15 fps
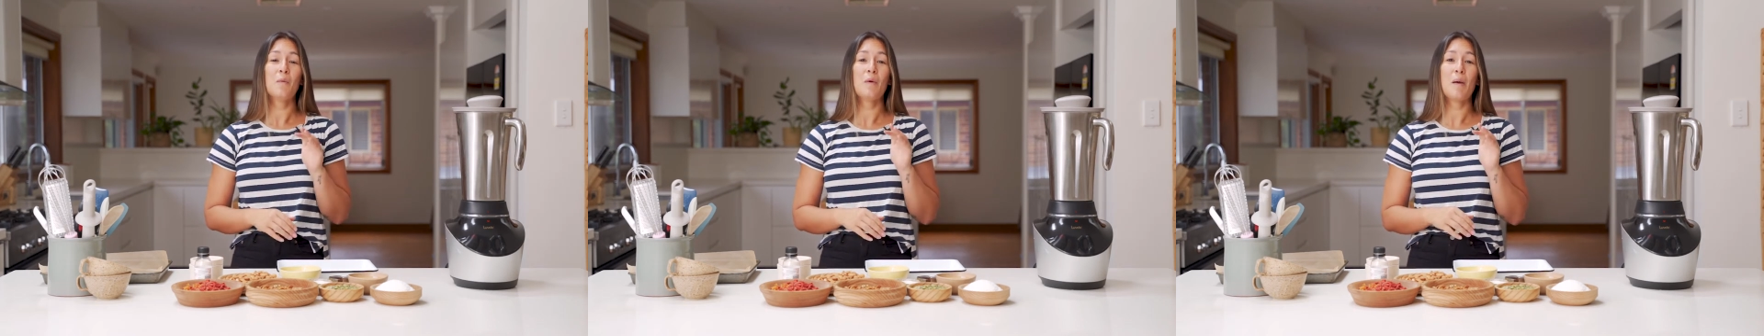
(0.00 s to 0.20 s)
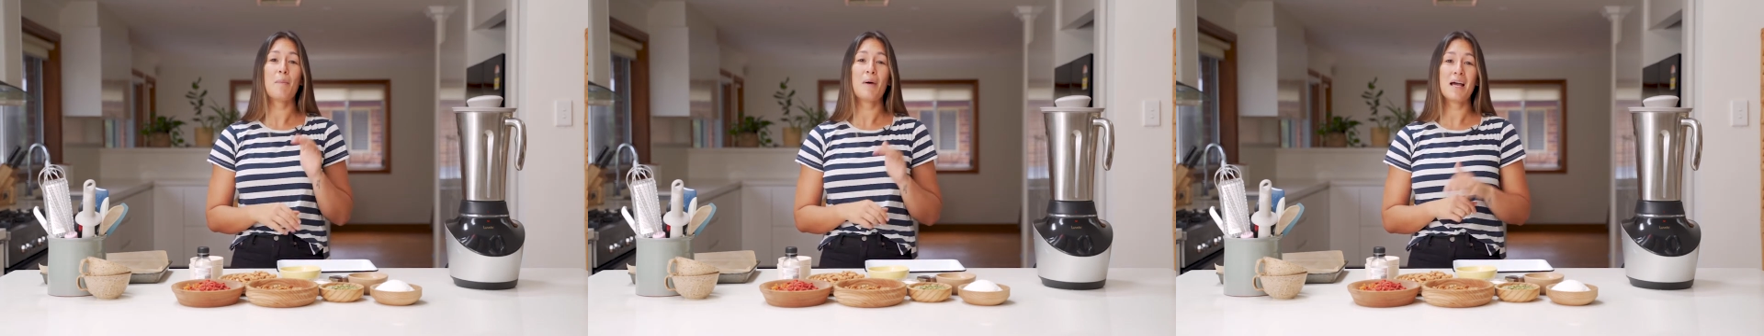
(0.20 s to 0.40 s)

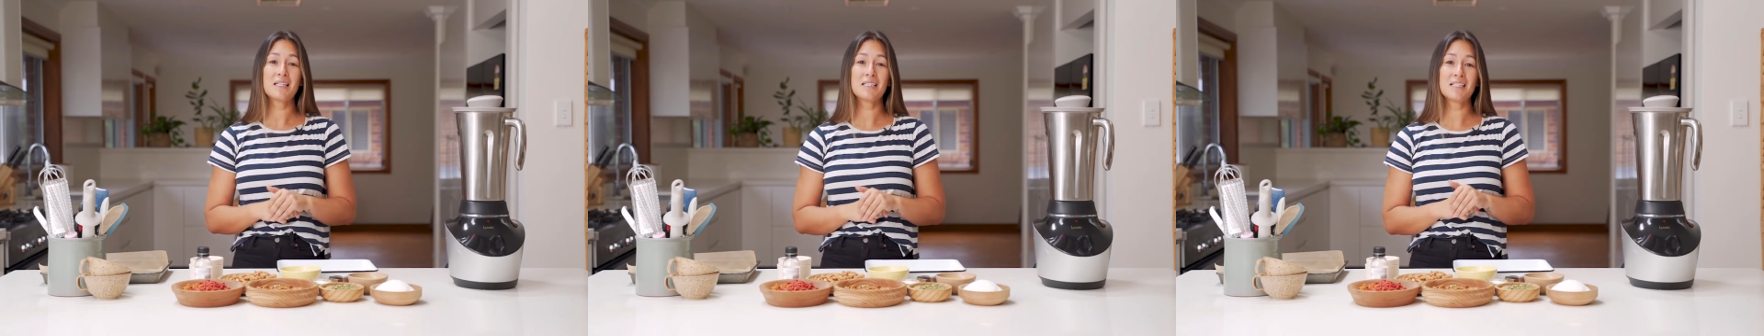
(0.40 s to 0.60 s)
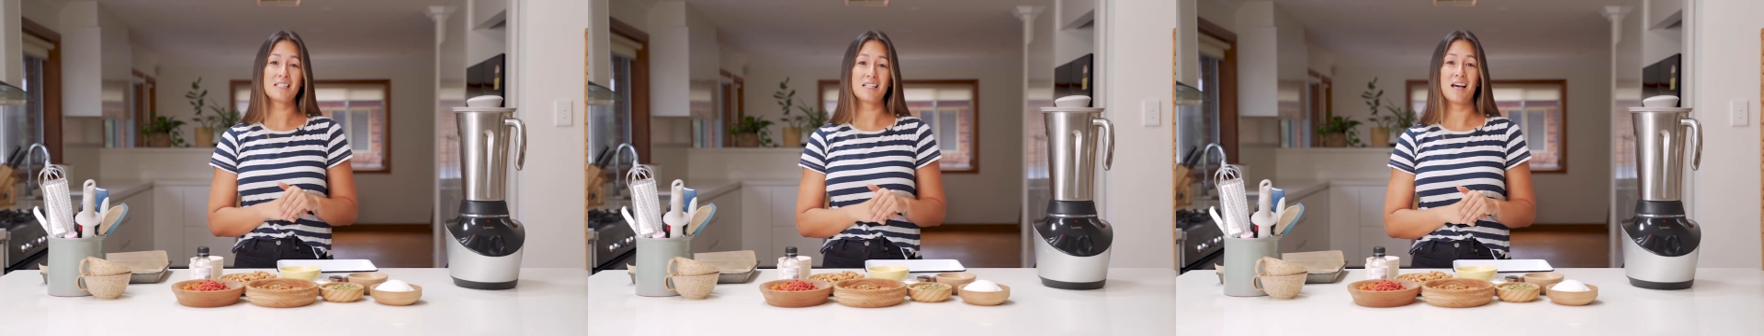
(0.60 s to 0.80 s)
We're
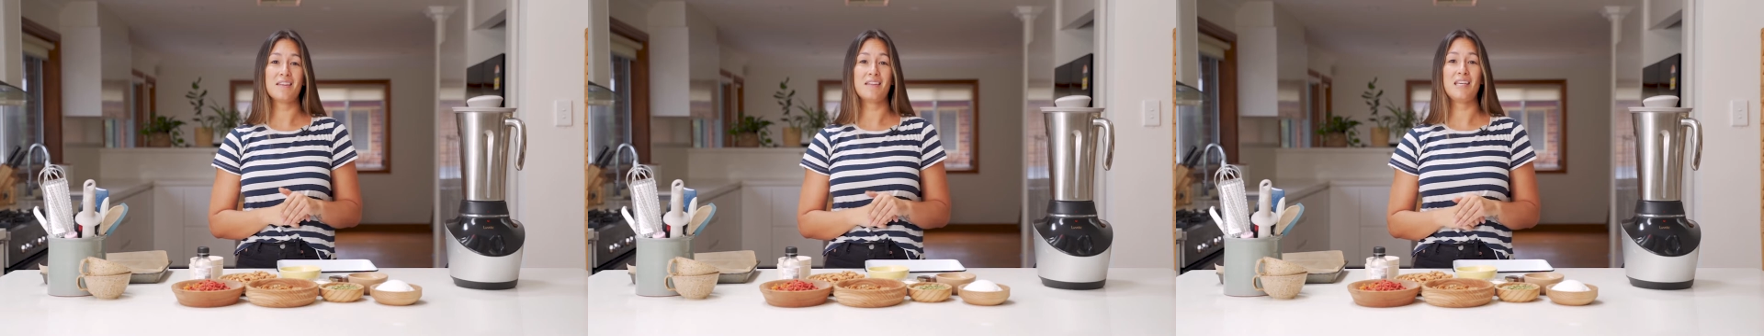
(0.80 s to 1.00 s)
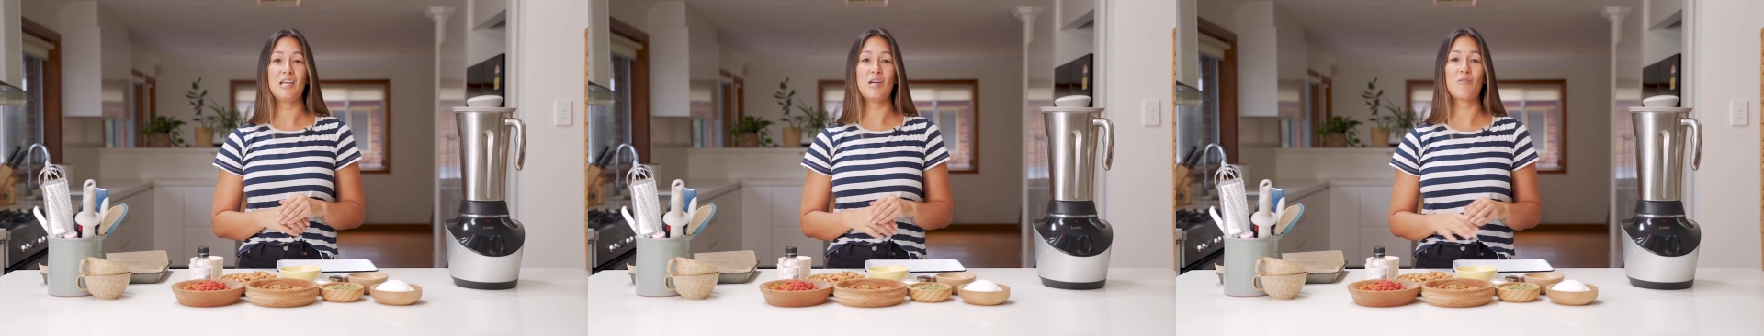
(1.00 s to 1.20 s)
back to
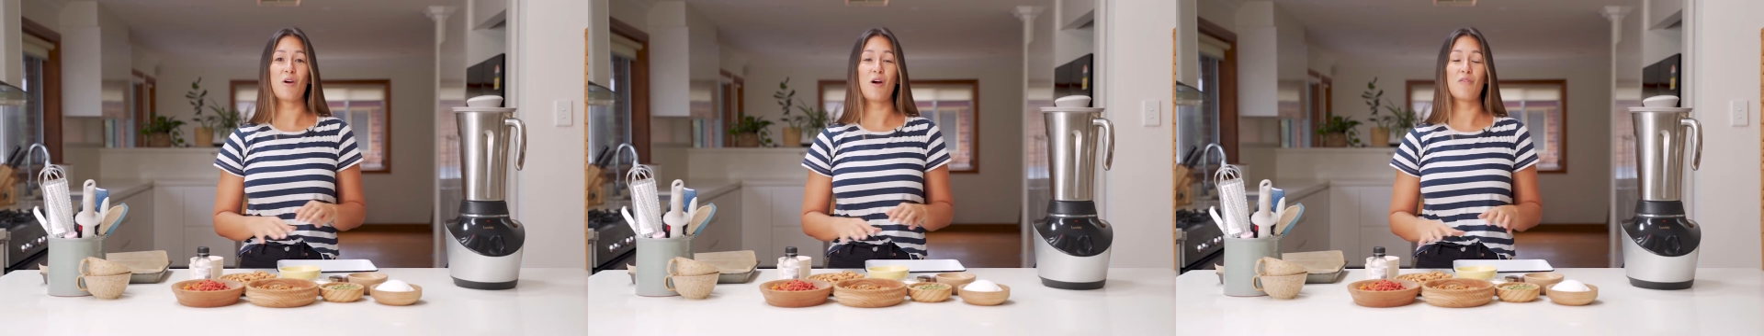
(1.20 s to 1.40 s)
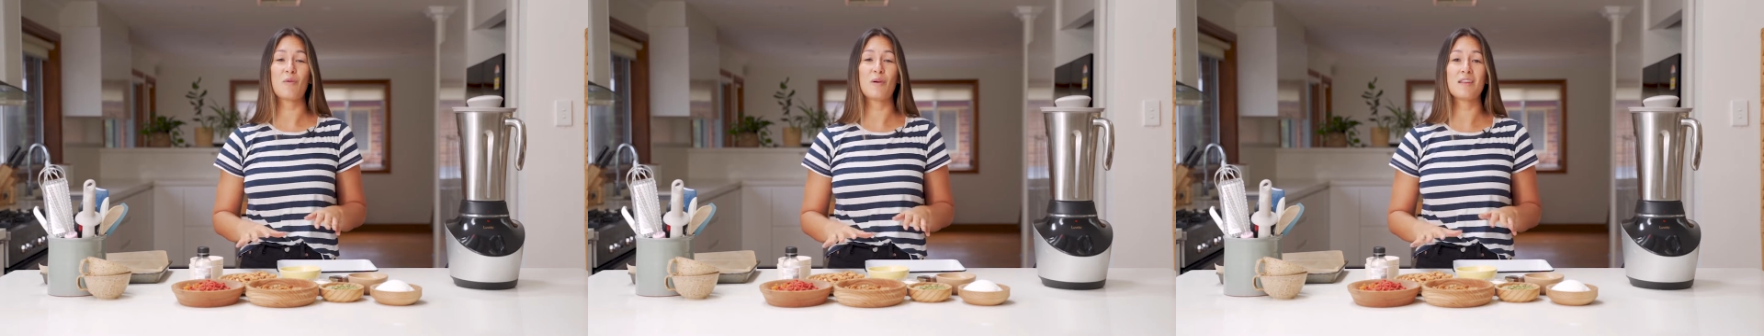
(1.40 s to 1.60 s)
start the year
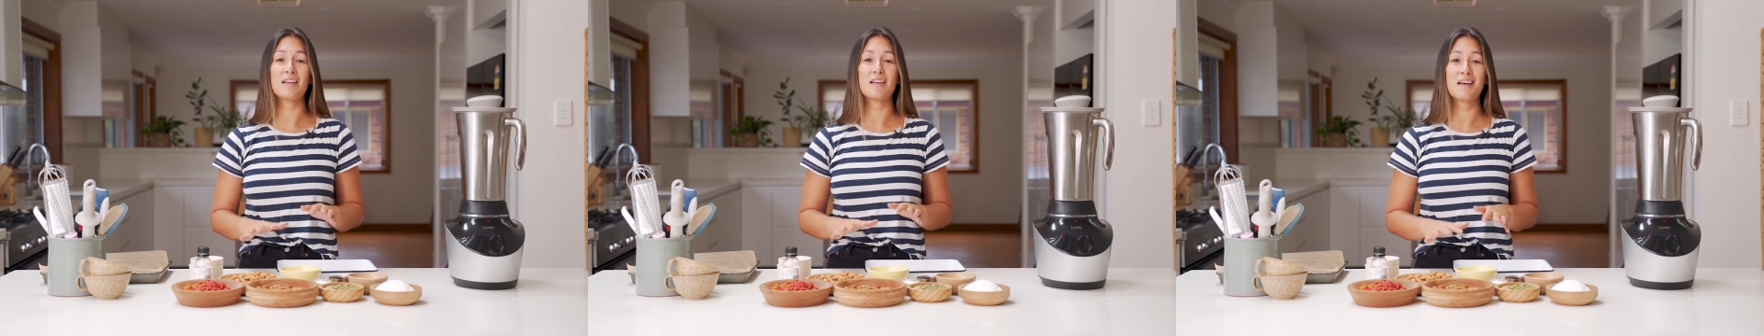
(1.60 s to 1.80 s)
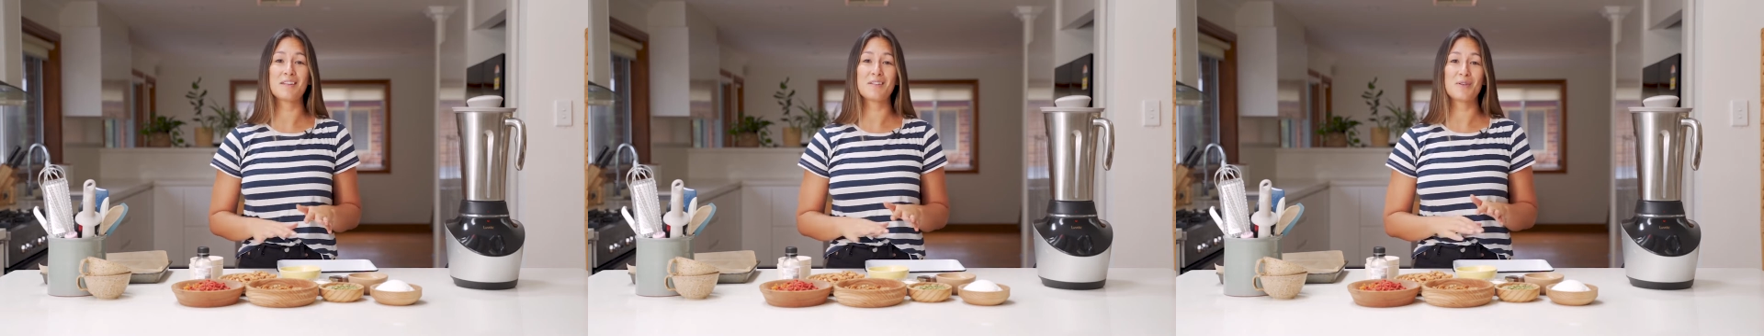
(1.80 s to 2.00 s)
off with
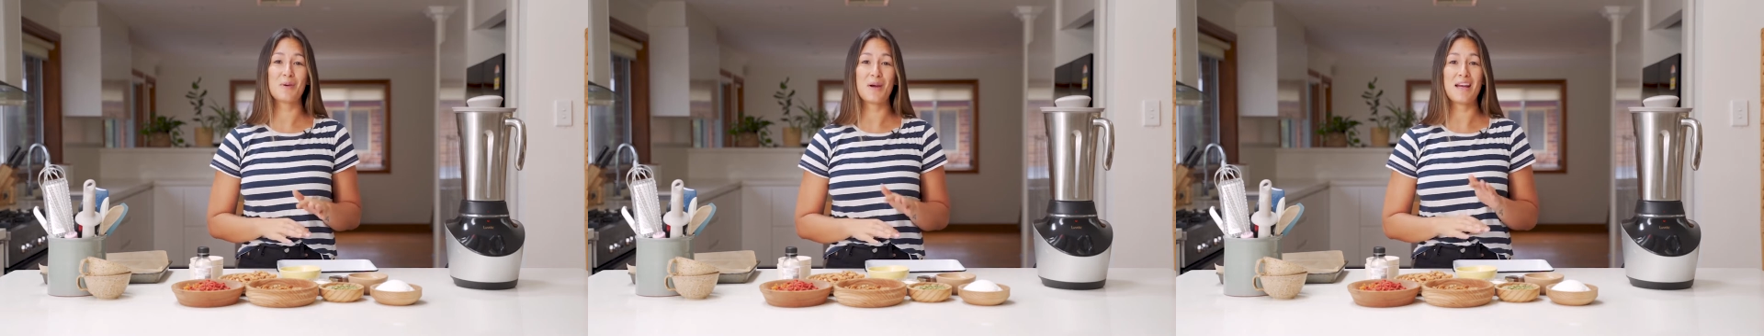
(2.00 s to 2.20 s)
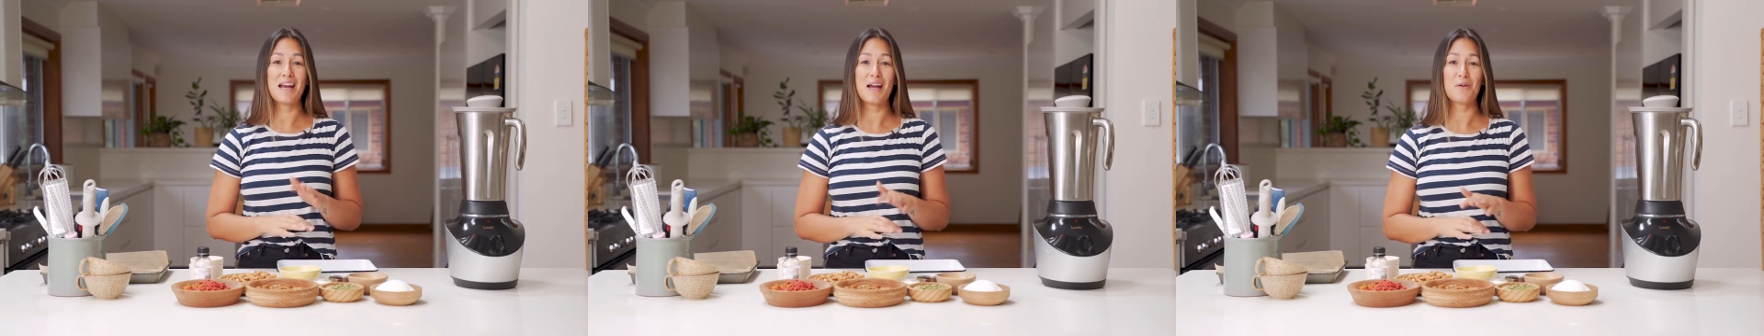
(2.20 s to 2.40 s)
another
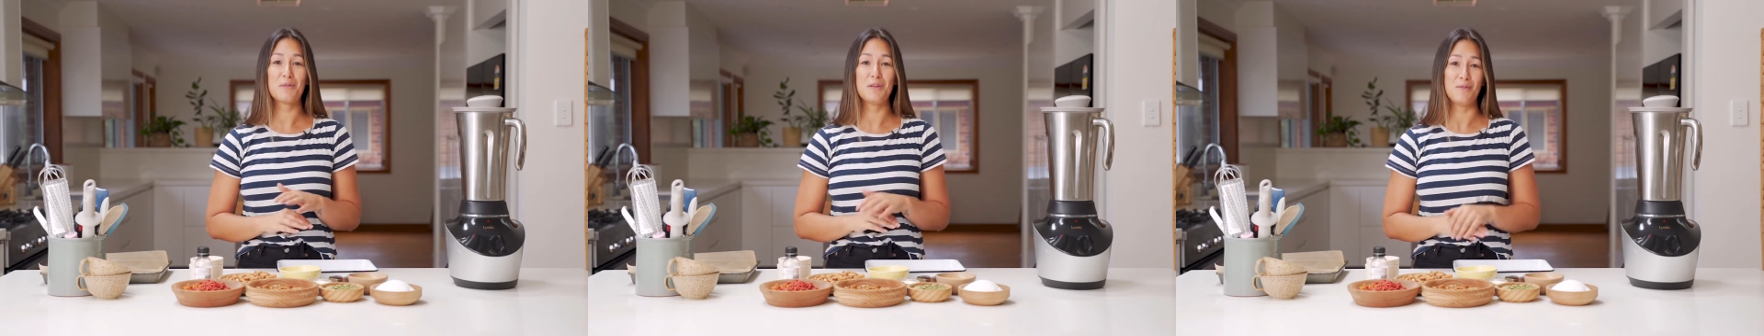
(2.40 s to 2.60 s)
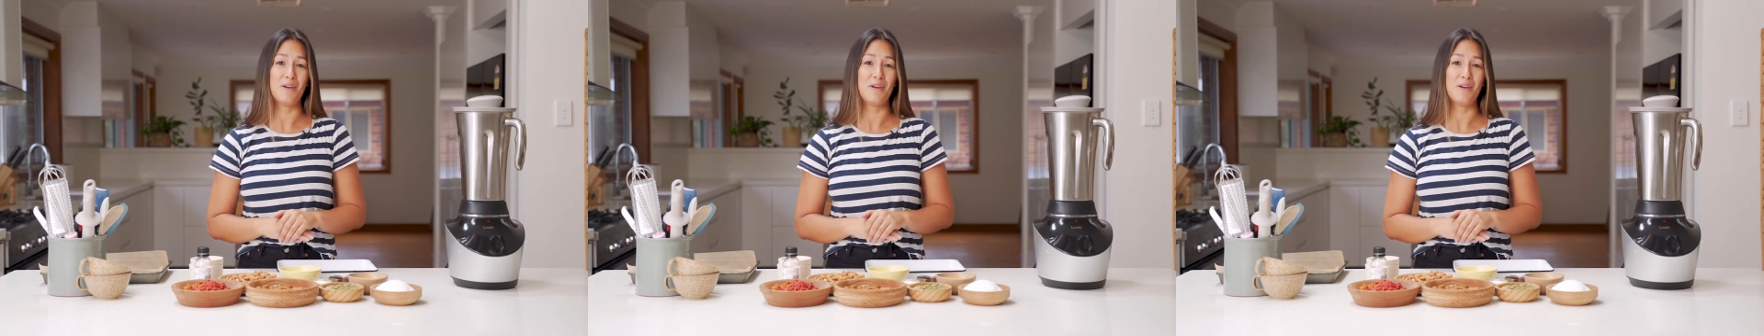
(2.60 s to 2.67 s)
great healthy